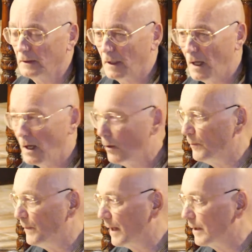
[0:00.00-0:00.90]
How?
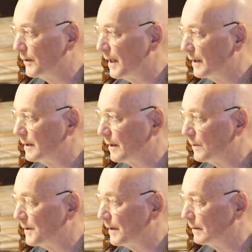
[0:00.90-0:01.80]
By connecting
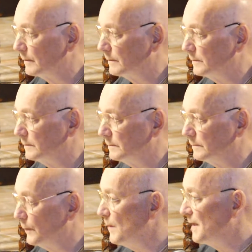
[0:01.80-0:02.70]
ourselves. We
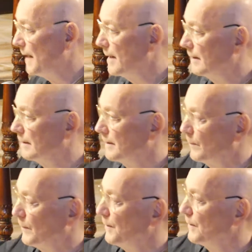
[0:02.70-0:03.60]
recite the
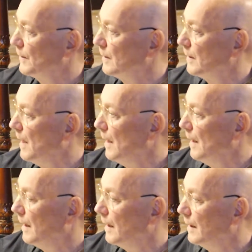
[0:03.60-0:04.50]
spiritual
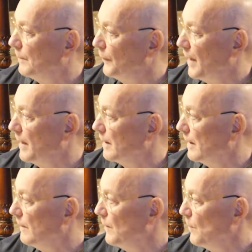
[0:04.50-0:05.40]
prayer
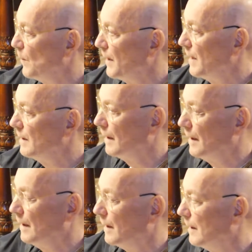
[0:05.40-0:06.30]
every morning
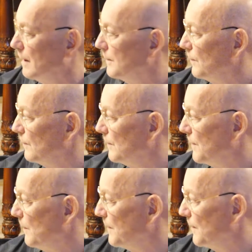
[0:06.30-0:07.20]
to the
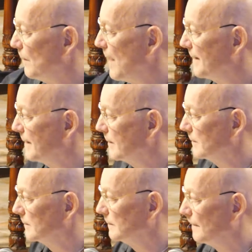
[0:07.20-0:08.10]
spiritual master,
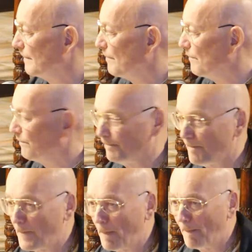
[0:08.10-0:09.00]

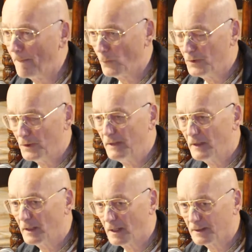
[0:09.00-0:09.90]
who is giving
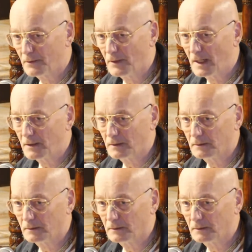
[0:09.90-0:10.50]
us connection.